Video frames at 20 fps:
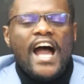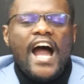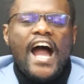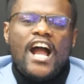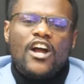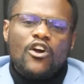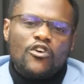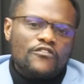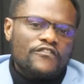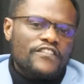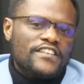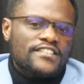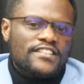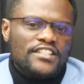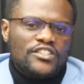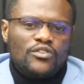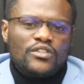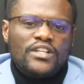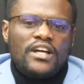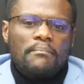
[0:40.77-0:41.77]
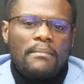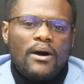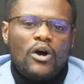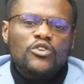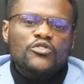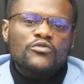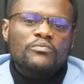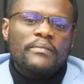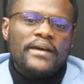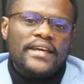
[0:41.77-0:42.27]
A conversation
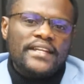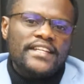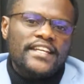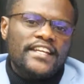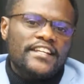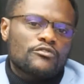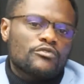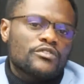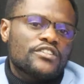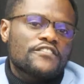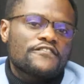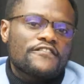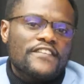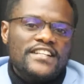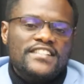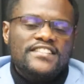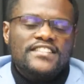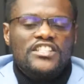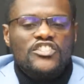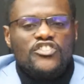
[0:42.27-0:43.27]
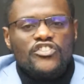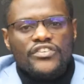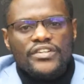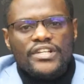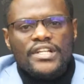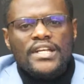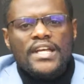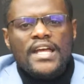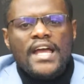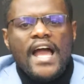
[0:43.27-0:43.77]
about men in 21st
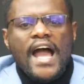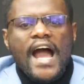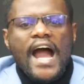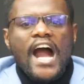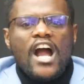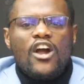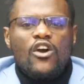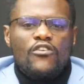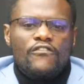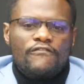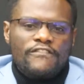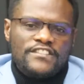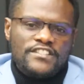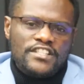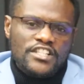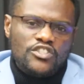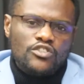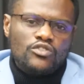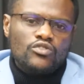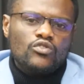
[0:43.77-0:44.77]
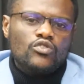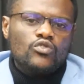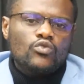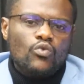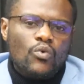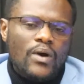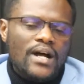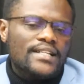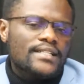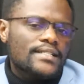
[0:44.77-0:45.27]
century, a conversation on
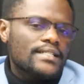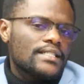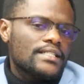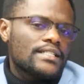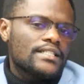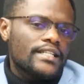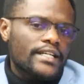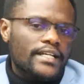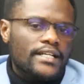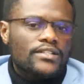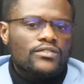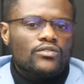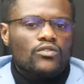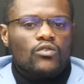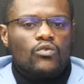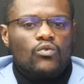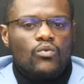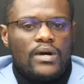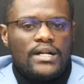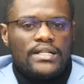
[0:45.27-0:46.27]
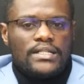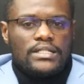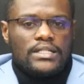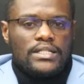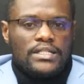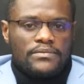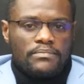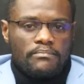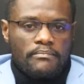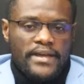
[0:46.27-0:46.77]
what it takes or what
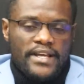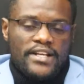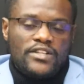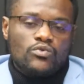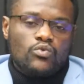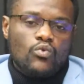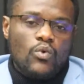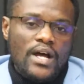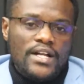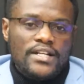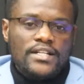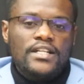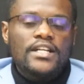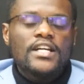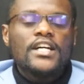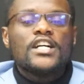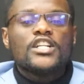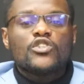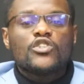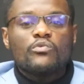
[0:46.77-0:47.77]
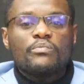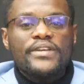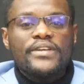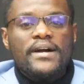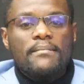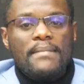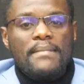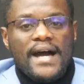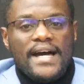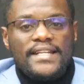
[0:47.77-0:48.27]
it makes one to be
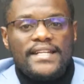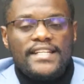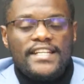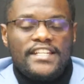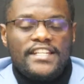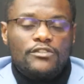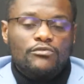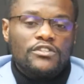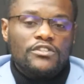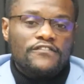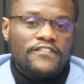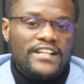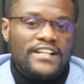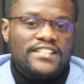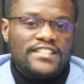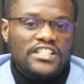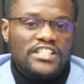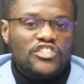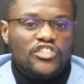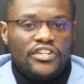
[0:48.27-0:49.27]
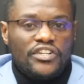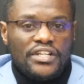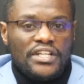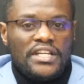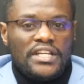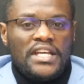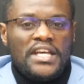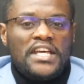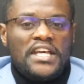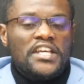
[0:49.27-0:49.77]
a man in the 21st century.
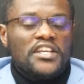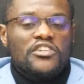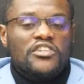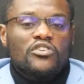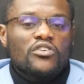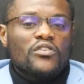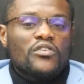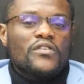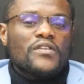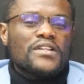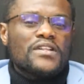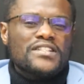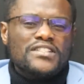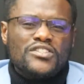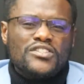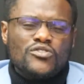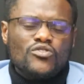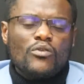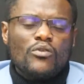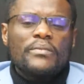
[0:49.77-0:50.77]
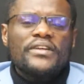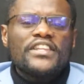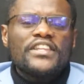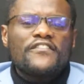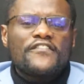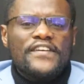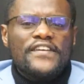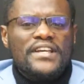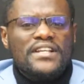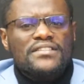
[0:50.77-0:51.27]
You know, so many
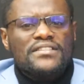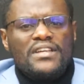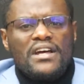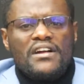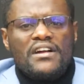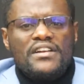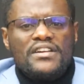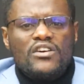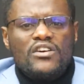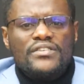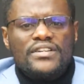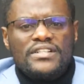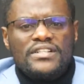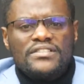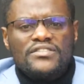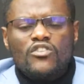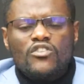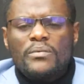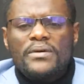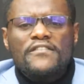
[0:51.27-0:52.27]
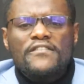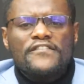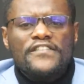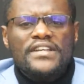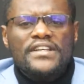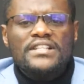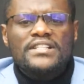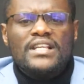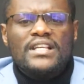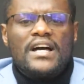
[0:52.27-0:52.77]
things are around us, so many
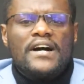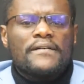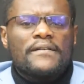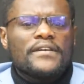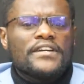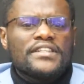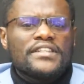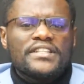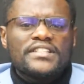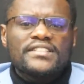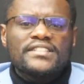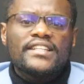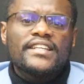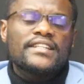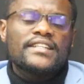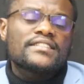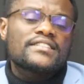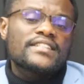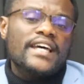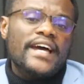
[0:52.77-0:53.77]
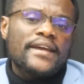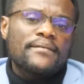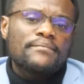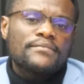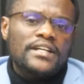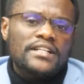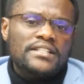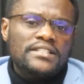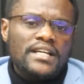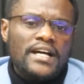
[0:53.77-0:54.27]
things in this day and time
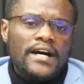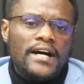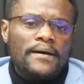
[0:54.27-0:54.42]
that